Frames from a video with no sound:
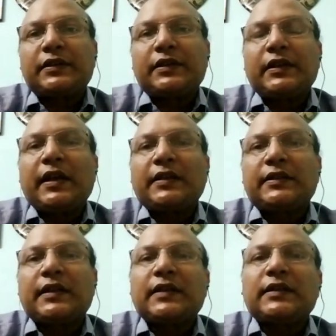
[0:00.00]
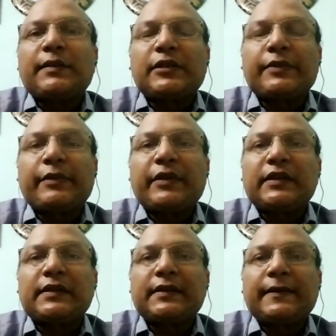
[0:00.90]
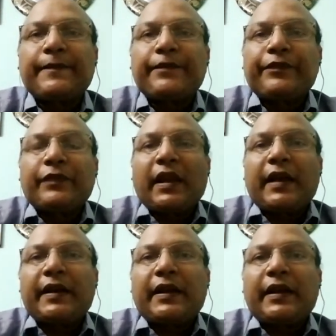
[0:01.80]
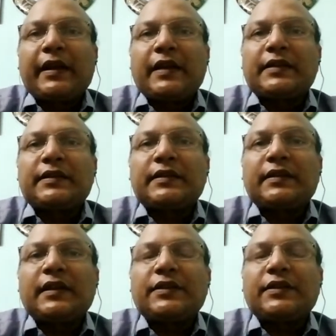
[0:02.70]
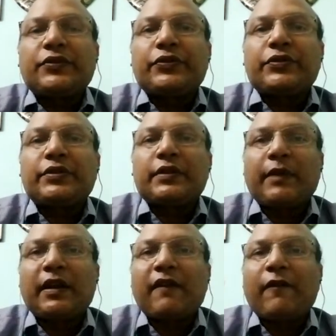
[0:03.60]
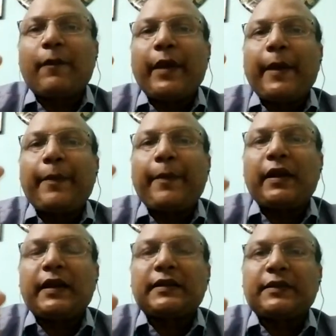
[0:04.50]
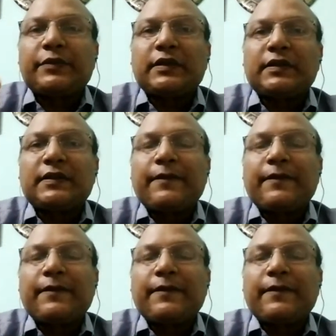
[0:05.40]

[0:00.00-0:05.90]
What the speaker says: He has done some experiment, and he has just used some kind of a paper-like substance,